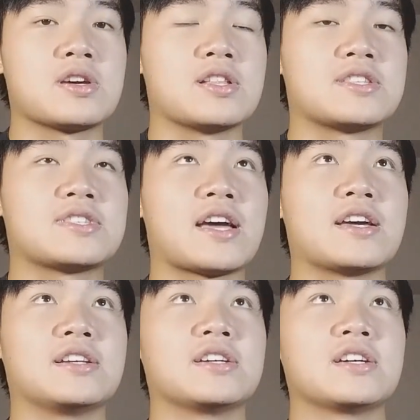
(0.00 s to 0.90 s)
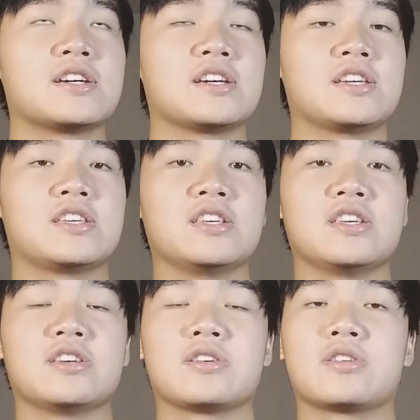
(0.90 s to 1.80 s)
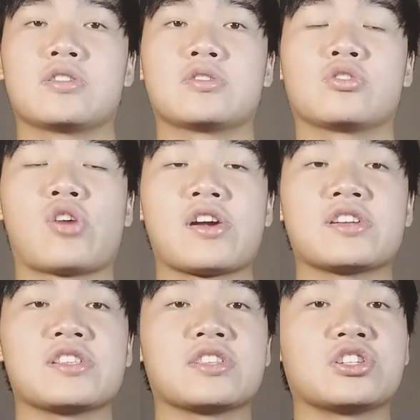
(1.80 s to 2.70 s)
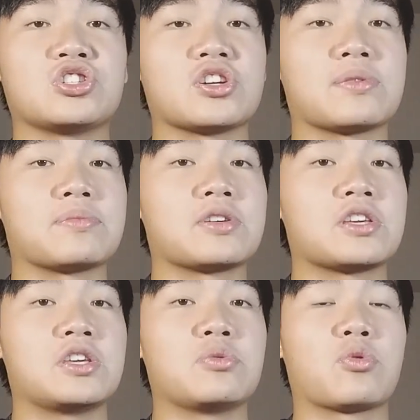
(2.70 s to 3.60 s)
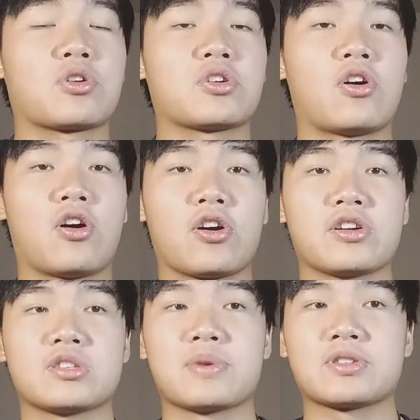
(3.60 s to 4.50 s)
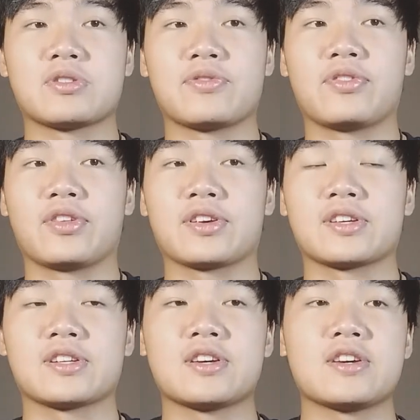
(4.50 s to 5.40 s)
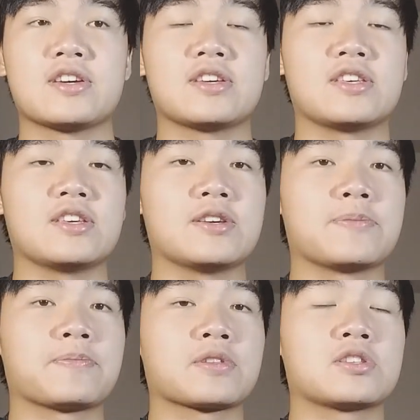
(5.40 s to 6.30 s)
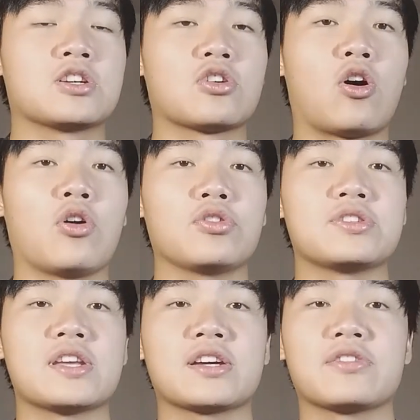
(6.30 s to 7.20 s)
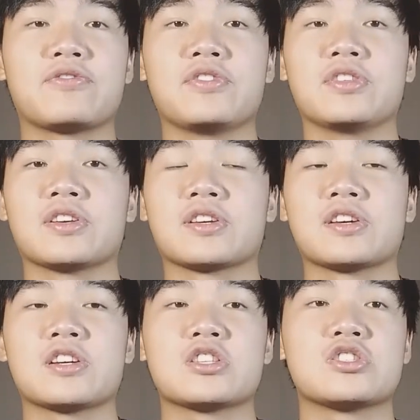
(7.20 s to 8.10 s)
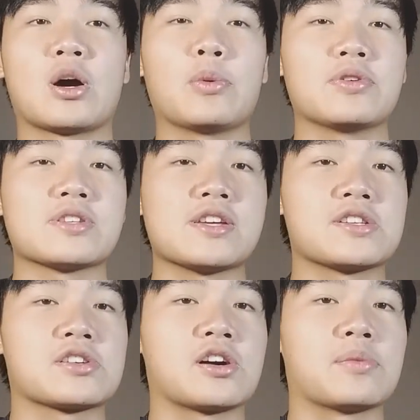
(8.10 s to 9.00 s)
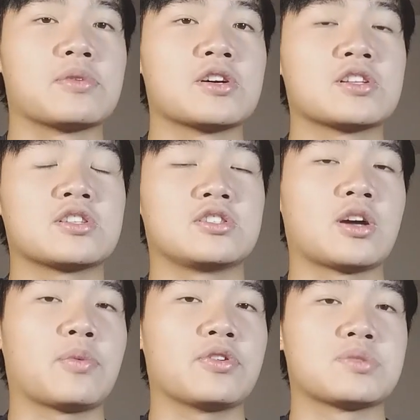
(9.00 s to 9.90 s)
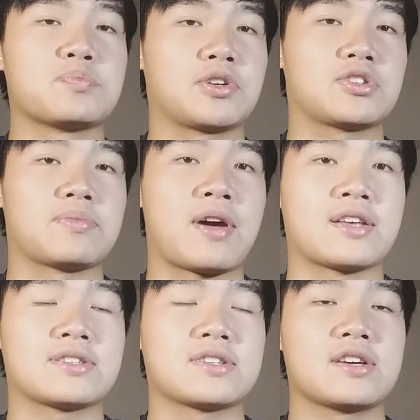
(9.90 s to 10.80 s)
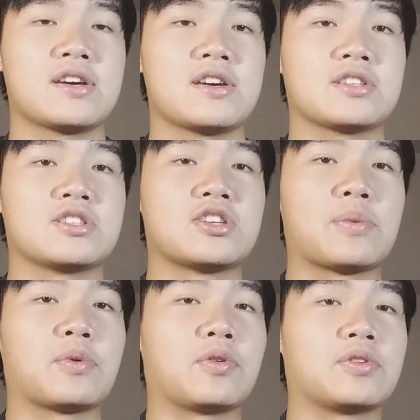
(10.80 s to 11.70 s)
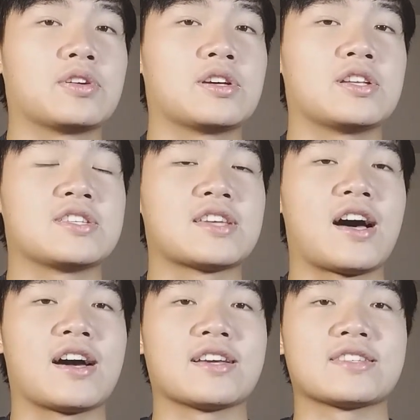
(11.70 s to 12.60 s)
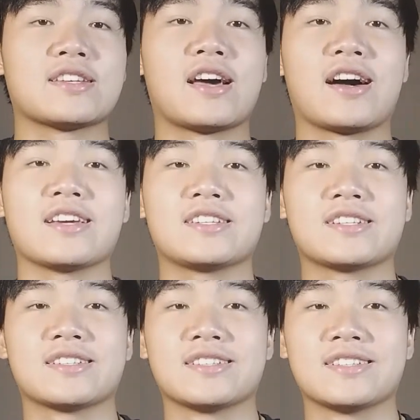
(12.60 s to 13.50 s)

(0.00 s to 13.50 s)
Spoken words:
Instead, he grinded in the gym. He worked hard, especially when you feel like it. He took all the negative feeling to double his income, to double his muscle mass, to double his size and height.